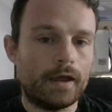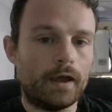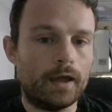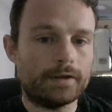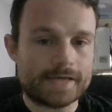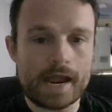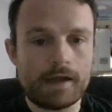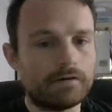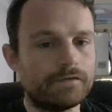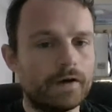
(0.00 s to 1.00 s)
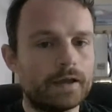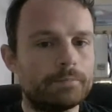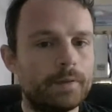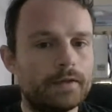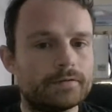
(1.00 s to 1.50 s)
a terrifying
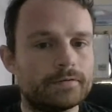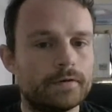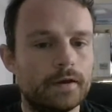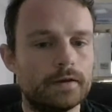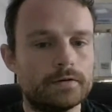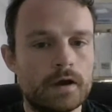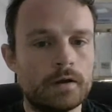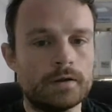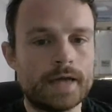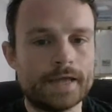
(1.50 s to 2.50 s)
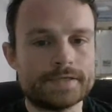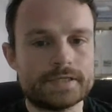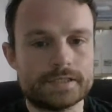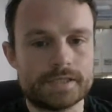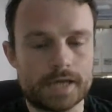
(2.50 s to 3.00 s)
beast known as
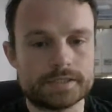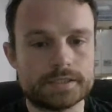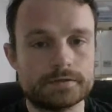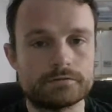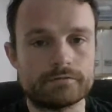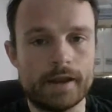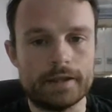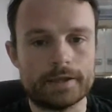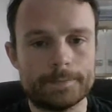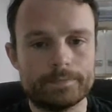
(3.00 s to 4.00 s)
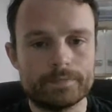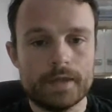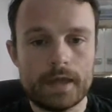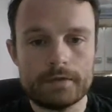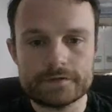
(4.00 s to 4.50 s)
the Dust Drake,
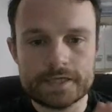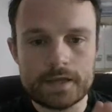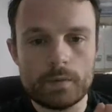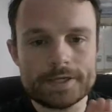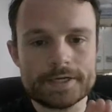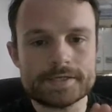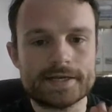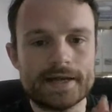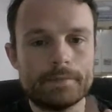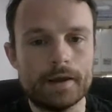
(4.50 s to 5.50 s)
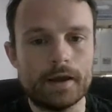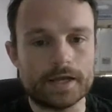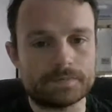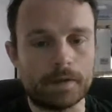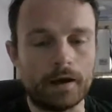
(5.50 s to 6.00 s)
and if she wishes to claim her
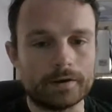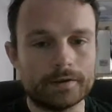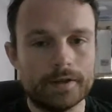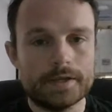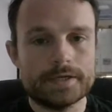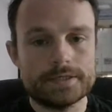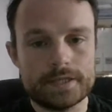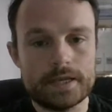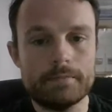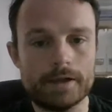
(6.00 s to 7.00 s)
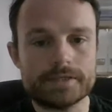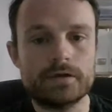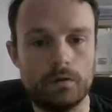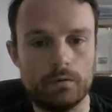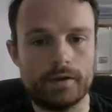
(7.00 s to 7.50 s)
Lightspark she must
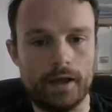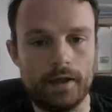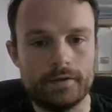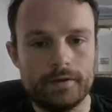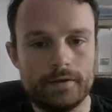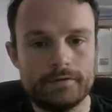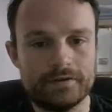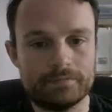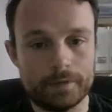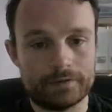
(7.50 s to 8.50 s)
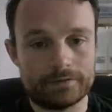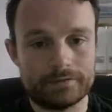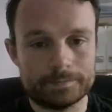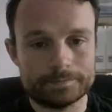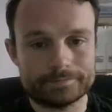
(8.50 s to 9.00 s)
conquer this
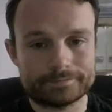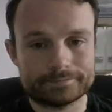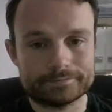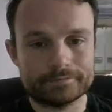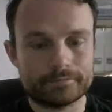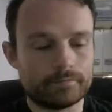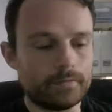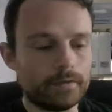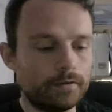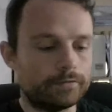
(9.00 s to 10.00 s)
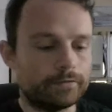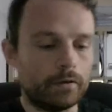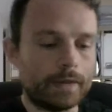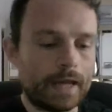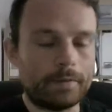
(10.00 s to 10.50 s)
beast. So
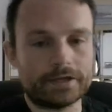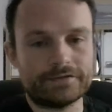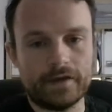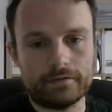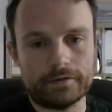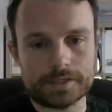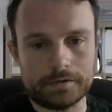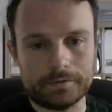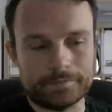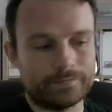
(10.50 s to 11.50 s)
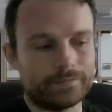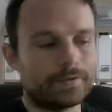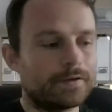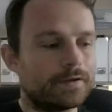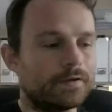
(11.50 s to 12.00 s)
without much further ado,
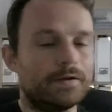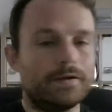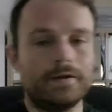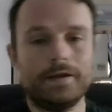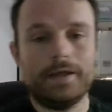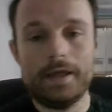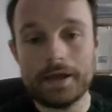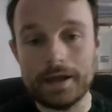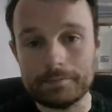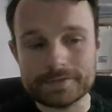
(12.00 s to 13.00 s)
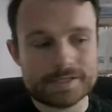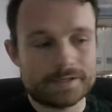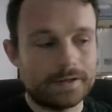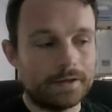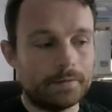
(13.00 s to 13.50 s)
here comes
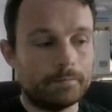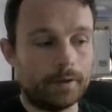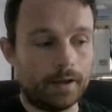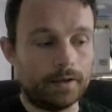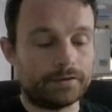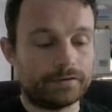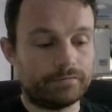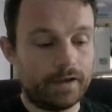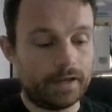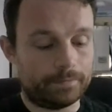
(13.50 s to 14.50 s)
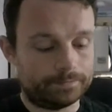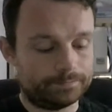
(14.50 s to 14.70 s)
part 3.